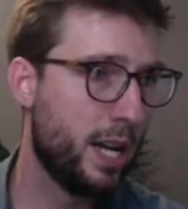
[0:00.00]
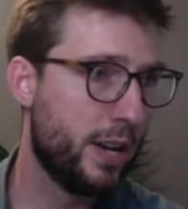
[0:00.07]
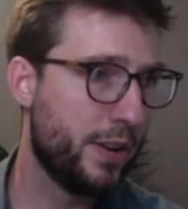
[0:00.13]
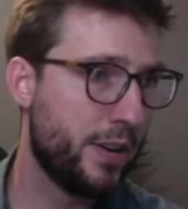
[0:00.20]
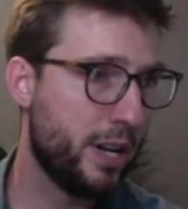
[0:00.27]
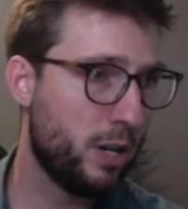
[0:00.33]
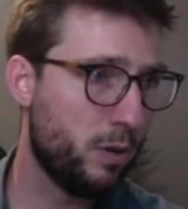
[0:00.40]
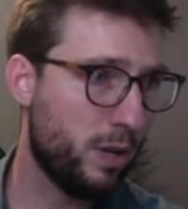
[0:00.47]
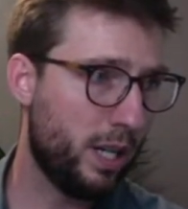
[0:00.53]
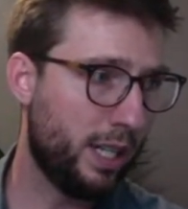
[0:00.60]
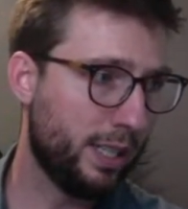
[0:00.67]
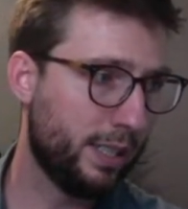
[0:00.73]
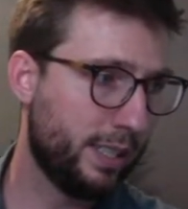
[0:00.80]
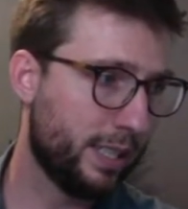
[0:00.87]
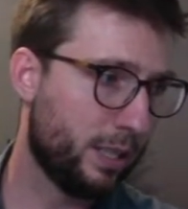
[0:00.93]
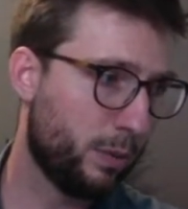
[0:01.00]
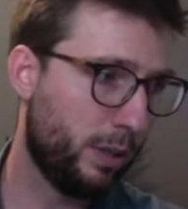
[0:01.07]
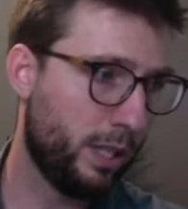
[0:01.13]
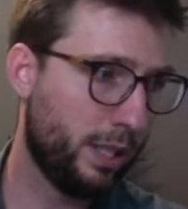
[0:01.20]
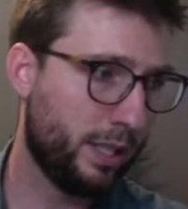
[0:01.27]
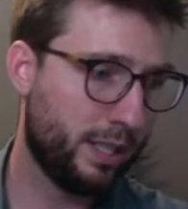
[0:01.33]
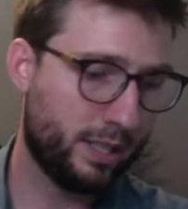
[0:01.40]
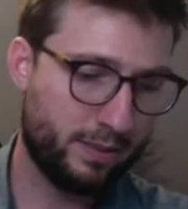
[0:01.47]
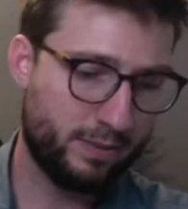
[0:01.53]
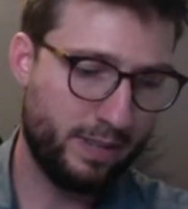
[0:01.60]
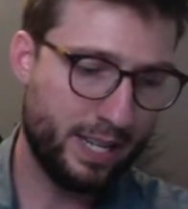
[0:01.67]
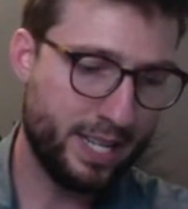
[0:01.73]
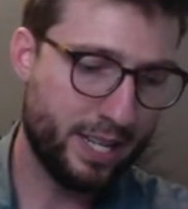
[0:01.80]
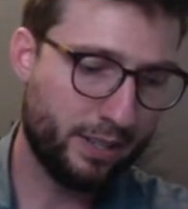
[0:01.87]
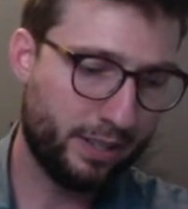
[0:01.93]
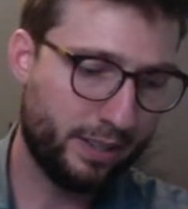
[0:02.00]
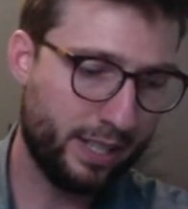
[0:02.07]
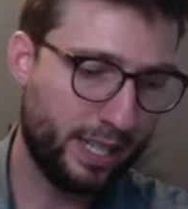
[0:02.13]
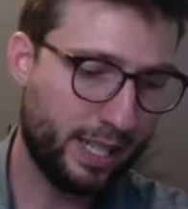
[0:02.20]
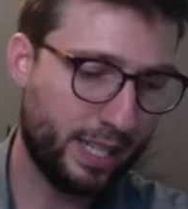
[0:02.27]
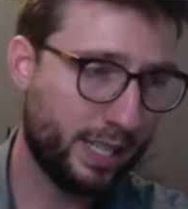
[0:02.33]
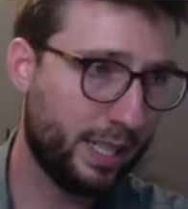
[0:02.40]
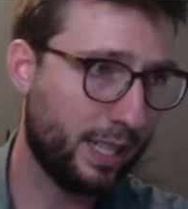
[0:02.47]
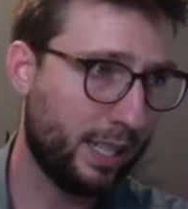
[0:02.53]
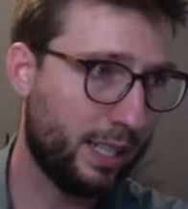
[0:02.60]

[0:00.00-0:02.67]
note on this one, this venue thing.